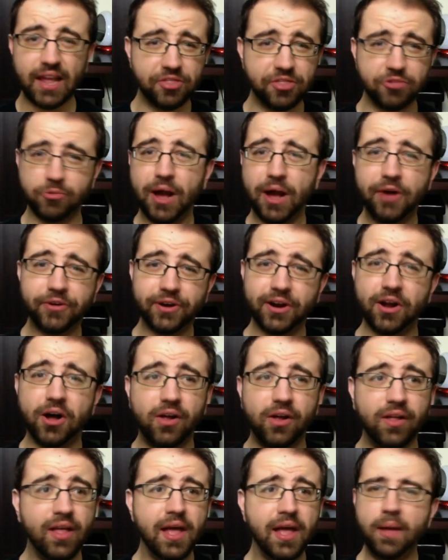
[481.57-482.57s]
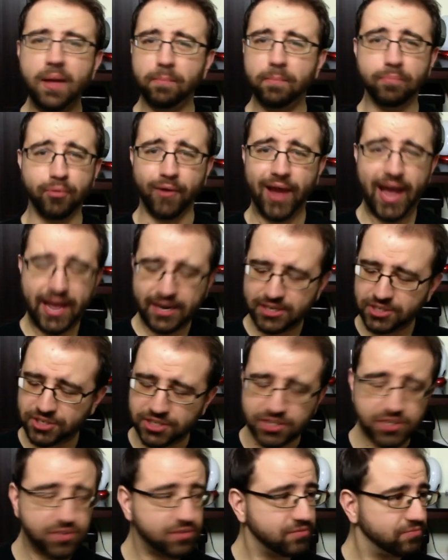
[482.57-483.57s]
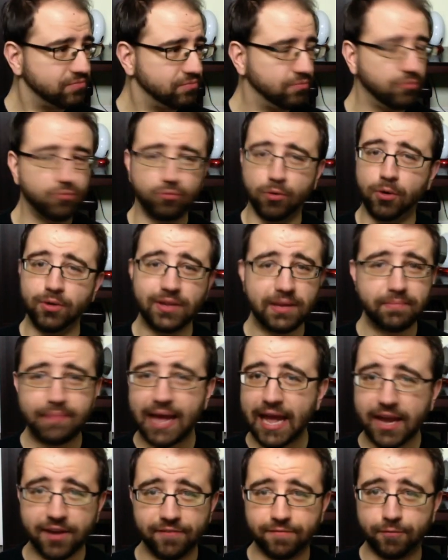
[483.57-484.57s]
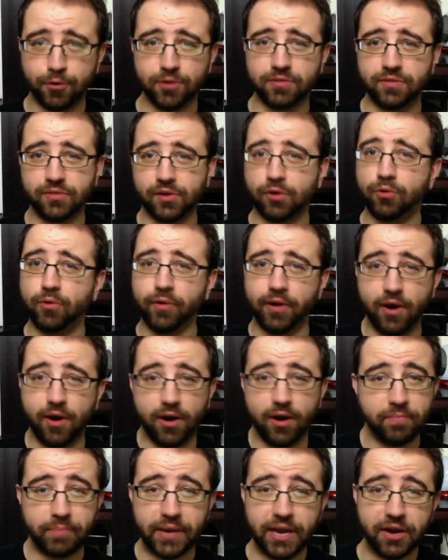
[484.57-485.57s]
And throughout it all, Bran is just rolling back and forth in the courtyard,